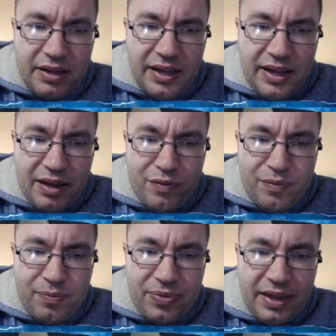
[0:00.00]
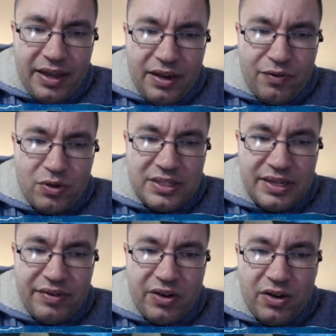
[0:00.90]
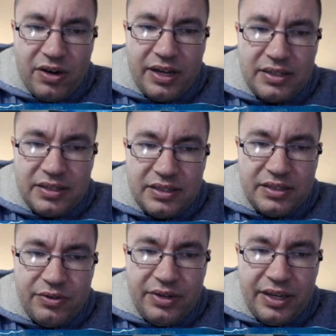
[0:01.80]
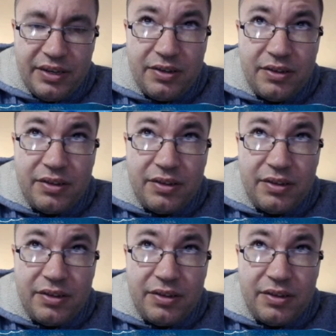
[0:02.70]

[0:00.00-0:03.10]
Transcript: have. And of course, every card has its unique